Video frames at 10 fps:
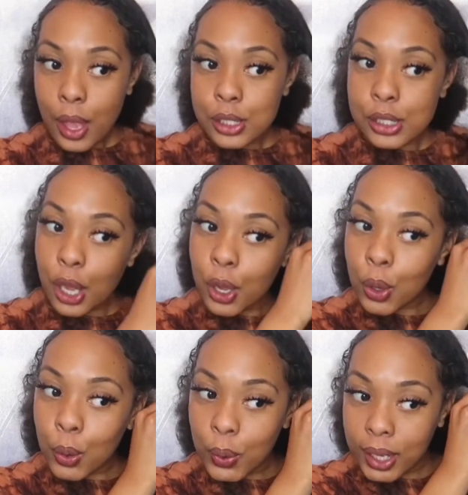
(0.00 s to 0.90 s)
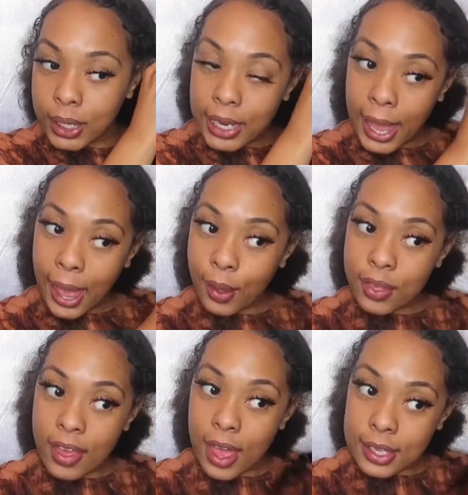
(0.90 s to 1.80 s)
So now
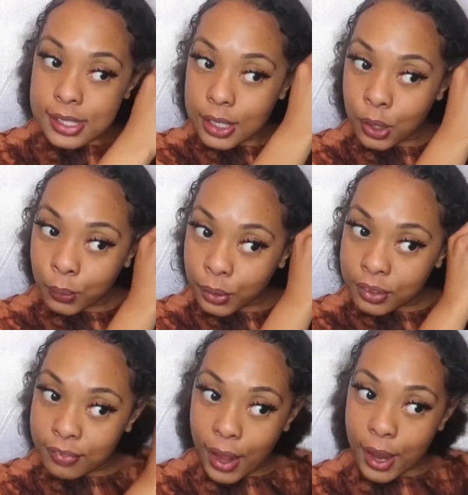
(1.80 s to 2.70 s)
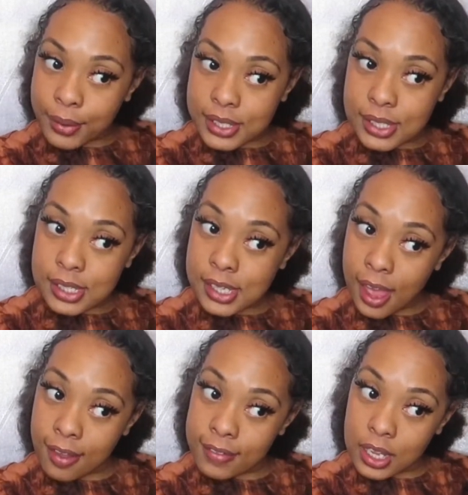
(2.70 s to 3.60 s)
that coronavirus is
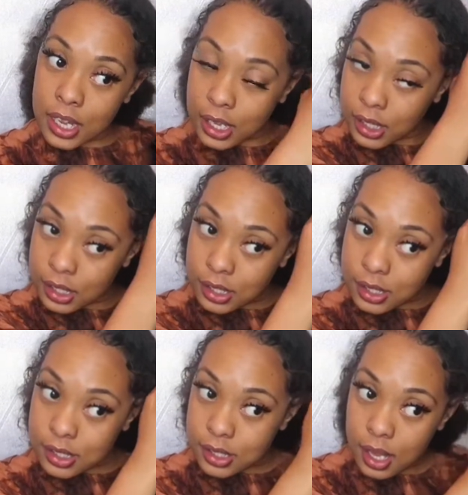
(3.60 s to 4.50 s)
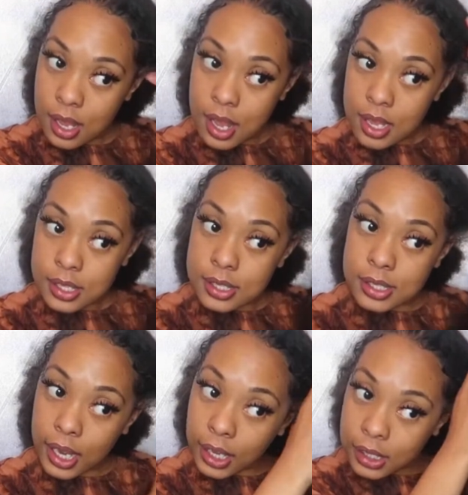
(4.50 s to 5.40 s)
having its
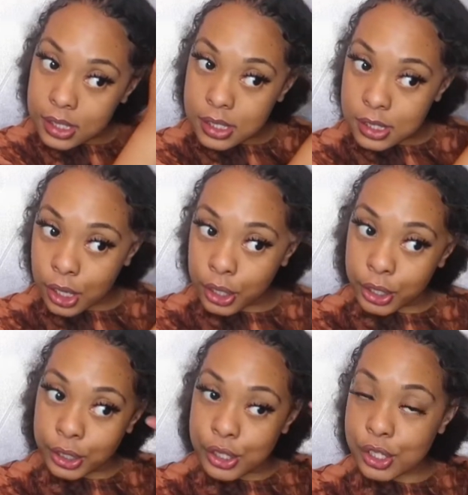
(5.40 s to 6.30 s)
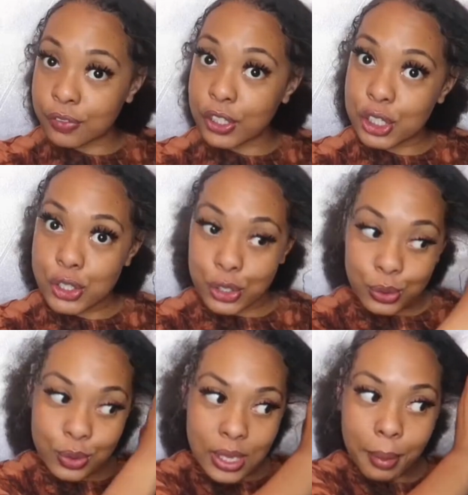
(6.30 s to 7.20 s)
second surge of
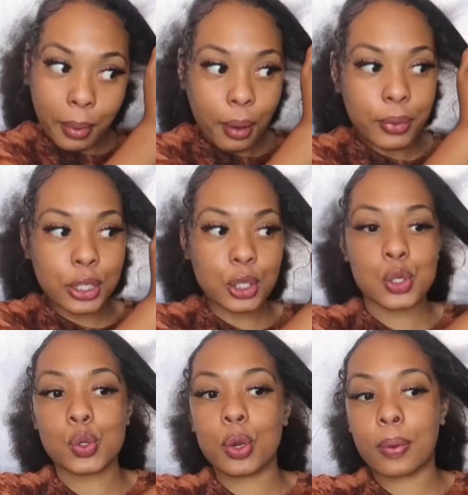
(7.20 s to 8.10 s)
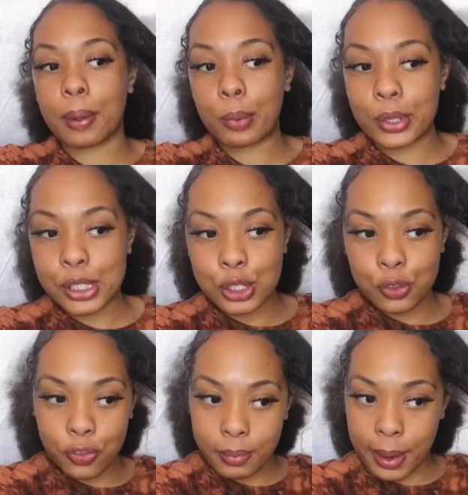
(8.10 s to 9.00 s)
issues, I'm not really sure what I'm going to do
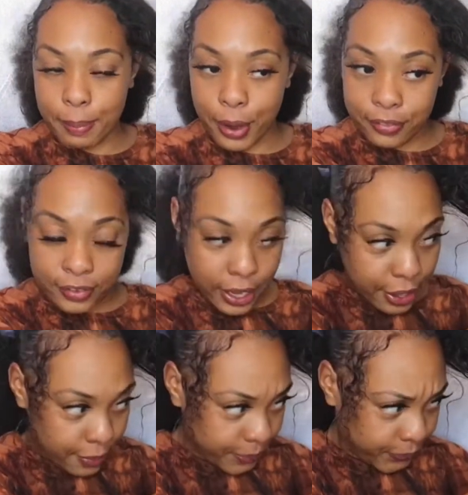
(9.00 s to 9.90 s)
for my birthday.